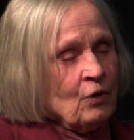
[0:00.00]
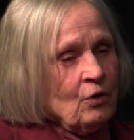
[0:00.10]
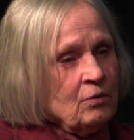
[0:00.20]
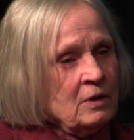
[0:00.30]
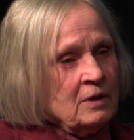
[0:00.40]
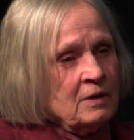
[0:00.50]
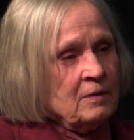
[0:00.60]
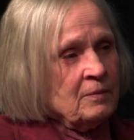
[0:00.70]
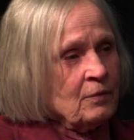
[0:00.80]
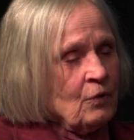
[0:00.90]

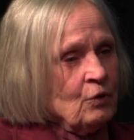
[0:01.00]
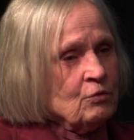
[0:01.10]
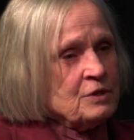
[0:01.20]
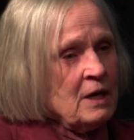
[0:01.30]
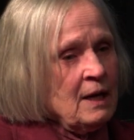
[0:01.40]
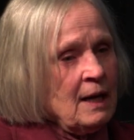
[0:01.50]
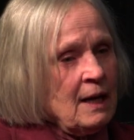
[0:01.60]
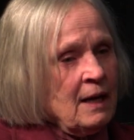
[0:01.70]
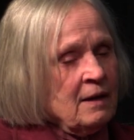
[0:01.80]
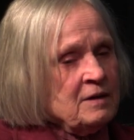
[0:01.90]
Code,
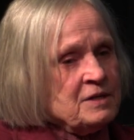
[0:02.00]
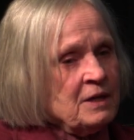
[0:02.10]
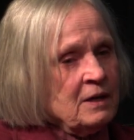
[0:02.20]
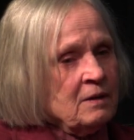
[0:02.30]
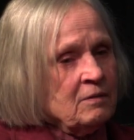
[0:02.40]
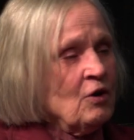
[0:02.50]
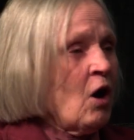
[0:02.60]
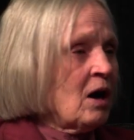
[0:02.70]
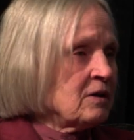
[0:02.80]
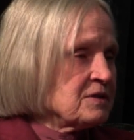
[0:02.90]
and
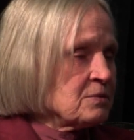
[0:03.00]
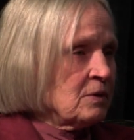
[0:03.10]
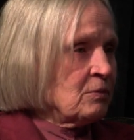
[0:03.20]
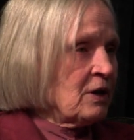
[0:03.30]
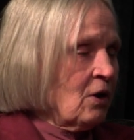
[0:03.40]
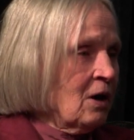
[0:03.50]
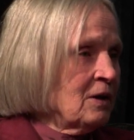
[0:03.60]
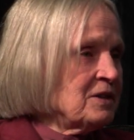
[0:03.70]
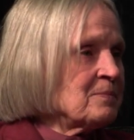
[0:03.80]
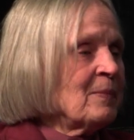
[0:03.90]
NOC is what we
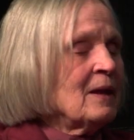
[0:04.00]
call it,